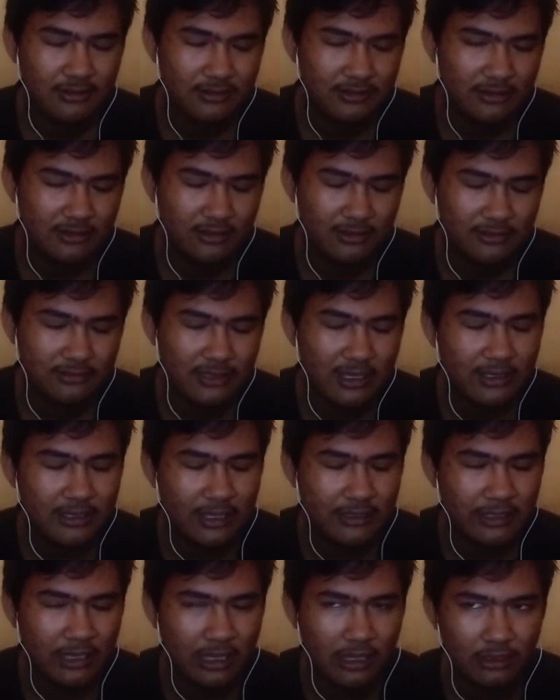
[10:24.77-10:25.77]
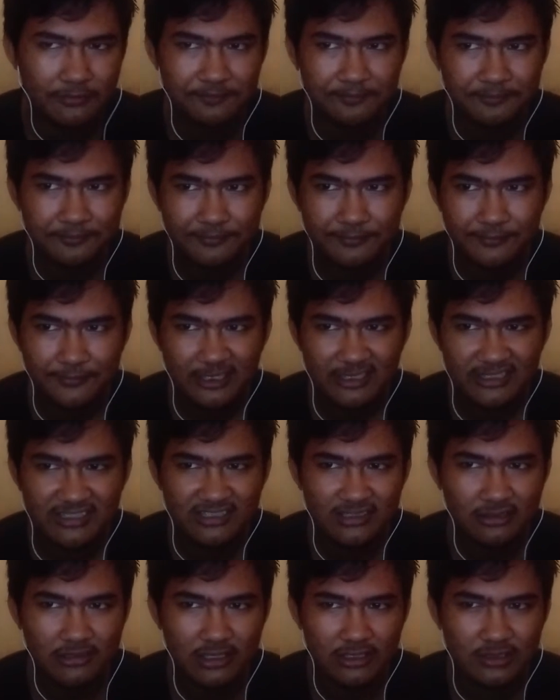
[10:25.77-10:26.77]
They can help
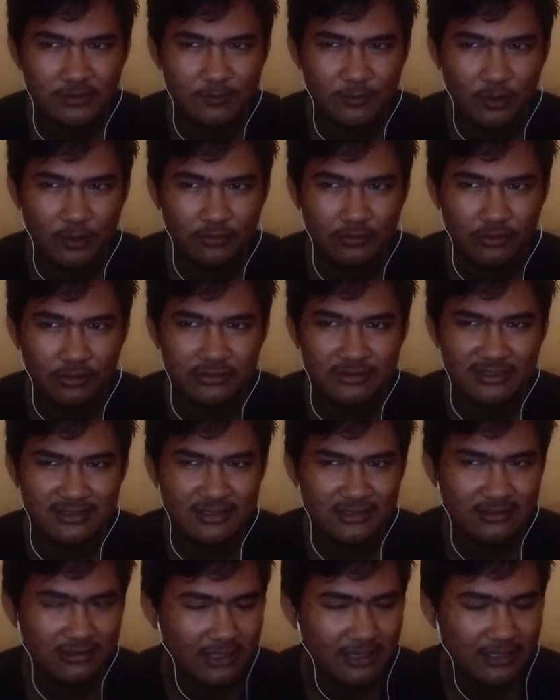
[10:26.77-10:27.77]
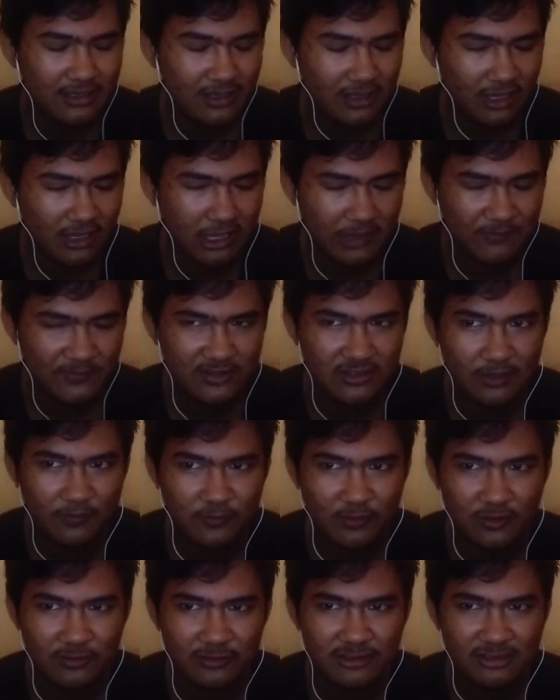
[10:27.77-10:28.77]
students both consciously and
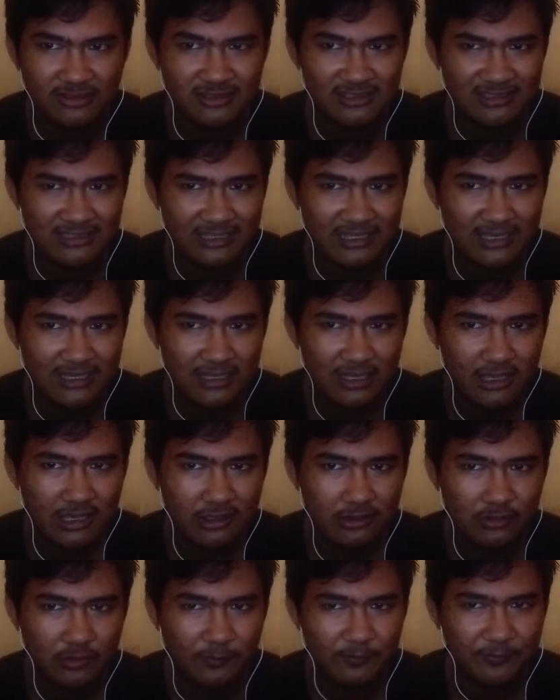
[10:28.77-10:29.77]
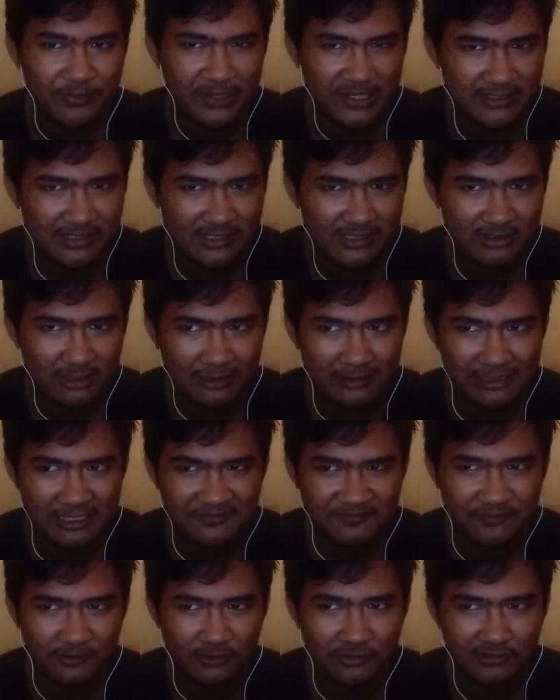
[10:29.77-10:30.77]
subconsciously to practice
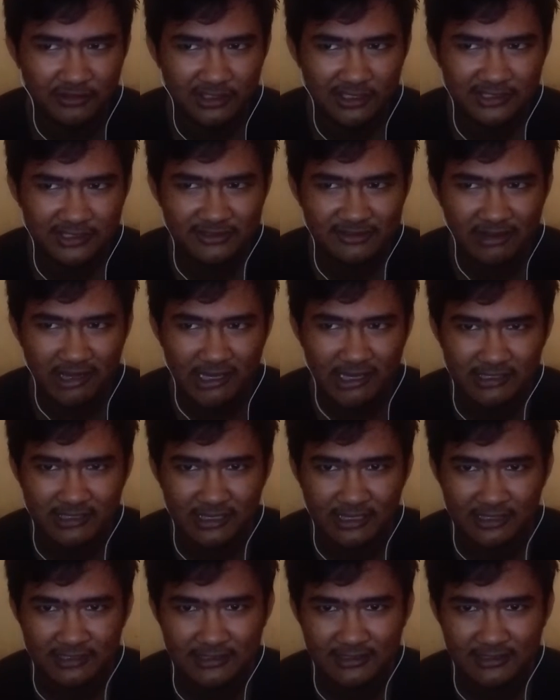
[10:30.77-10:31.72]
successful strategies.